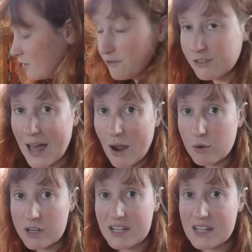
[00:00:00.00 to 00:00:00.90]

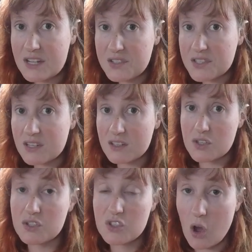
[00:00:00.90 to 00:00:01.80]
flour, yeast,
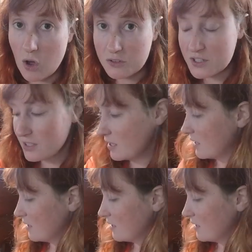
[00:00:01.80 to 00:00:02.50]
salt,